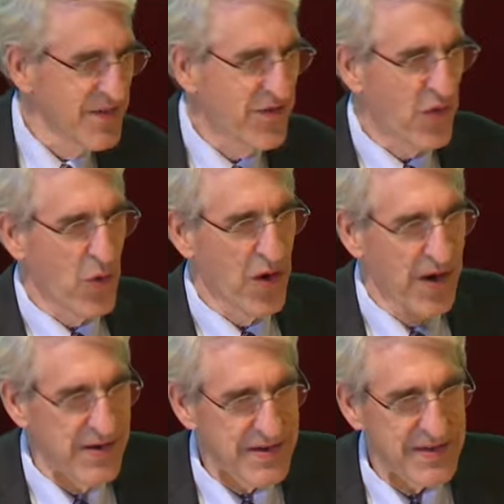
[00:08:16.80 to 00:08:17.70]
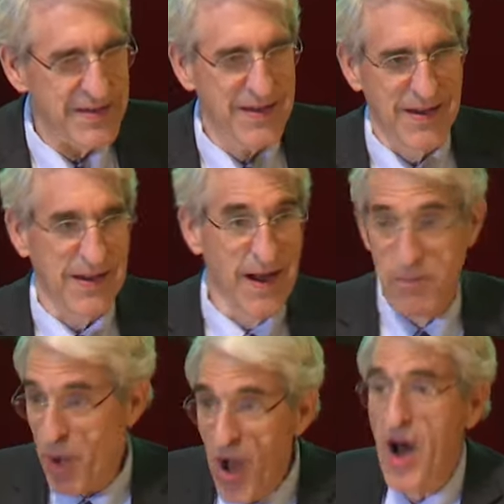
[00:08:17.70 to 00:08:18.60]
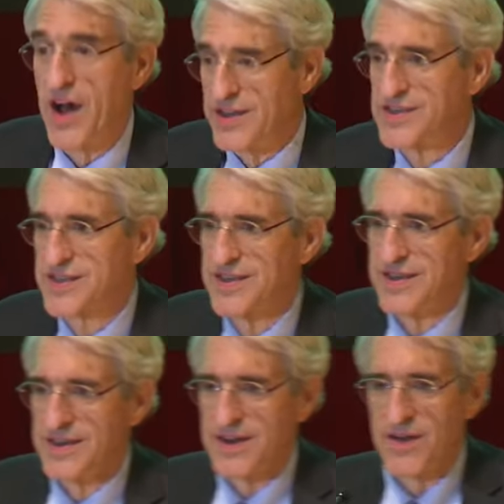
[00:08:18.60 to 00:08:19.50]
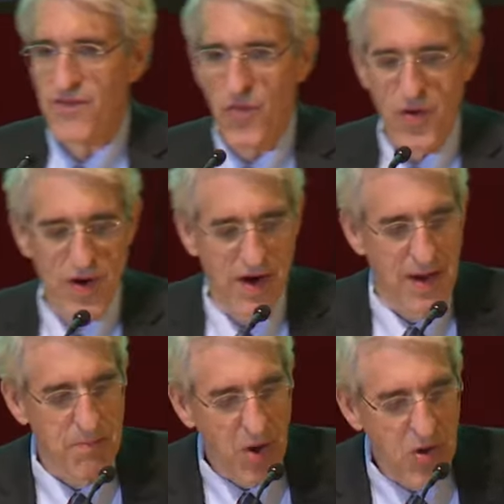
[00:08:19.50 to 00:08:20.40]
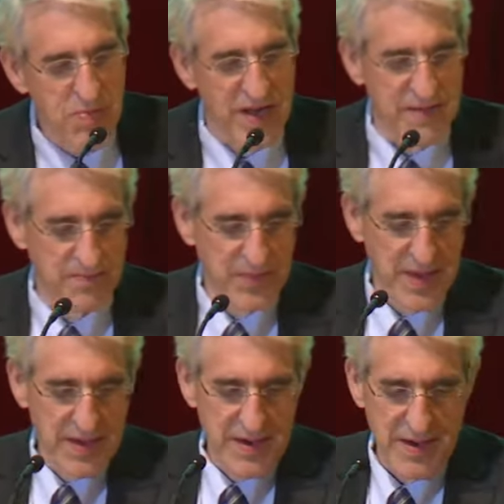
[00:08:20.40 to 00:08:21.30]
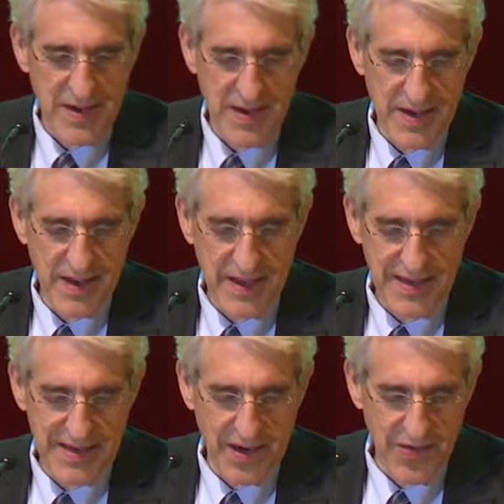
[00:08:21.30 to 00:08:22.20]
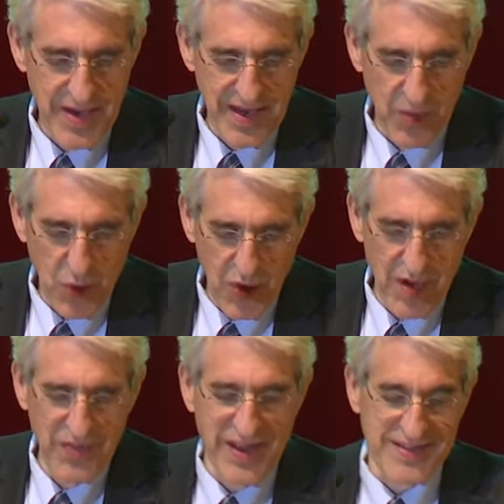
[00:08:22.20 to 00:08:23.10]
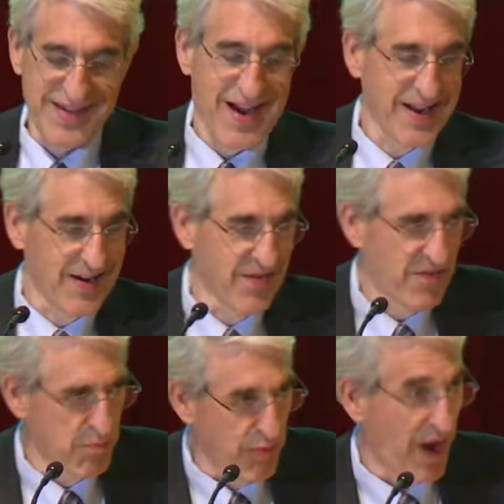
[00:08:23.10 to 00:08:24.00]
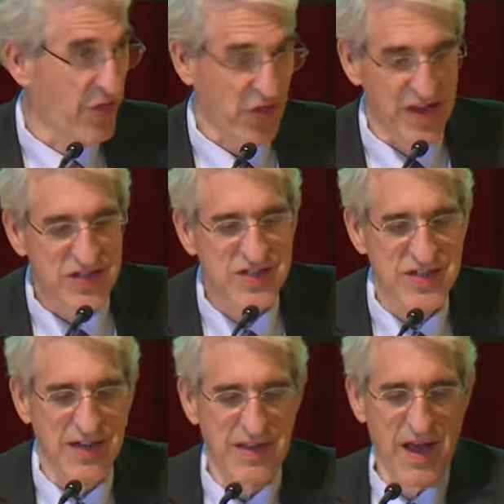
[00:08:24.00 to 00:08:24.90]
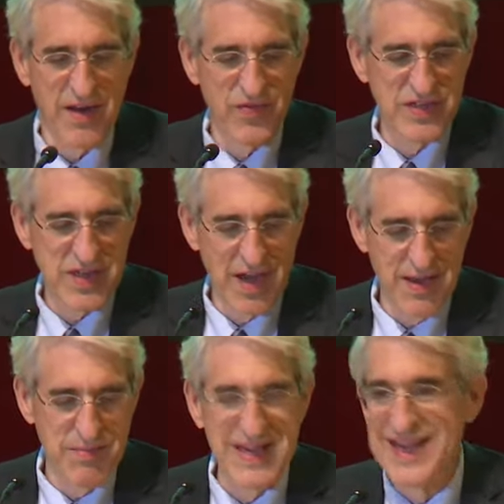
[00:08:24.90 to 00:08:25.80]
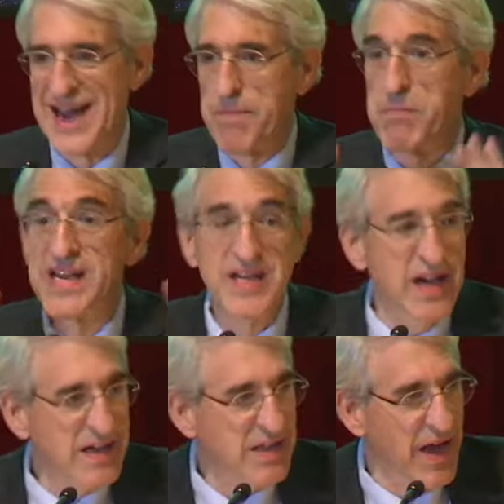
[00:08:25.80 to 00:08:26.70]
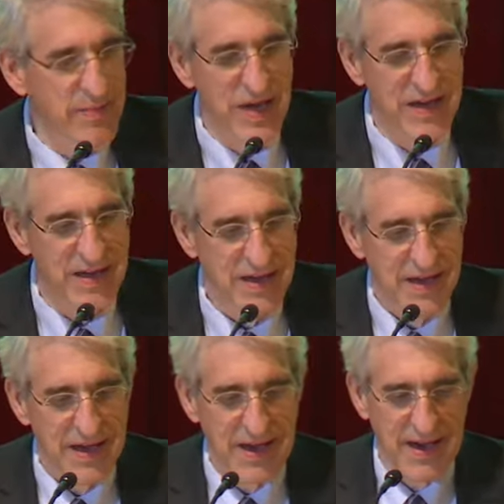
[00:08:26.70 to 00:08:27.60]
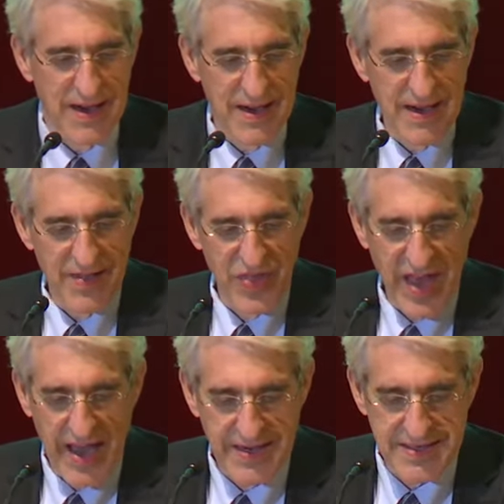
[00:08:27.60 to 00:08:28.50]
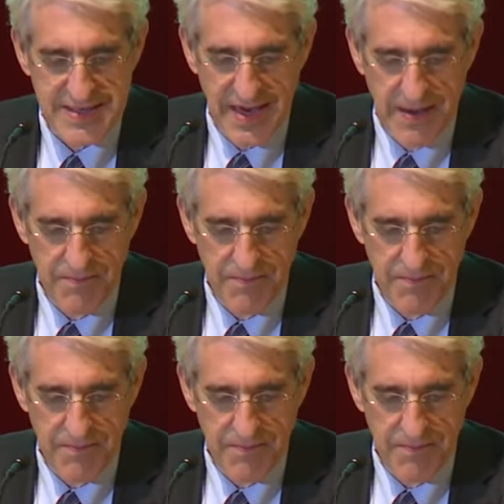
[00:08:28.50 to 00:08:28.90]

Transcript: for a pause, for a moment, you know, in a world that's kind of breathless a lot of the time, in a media climate that,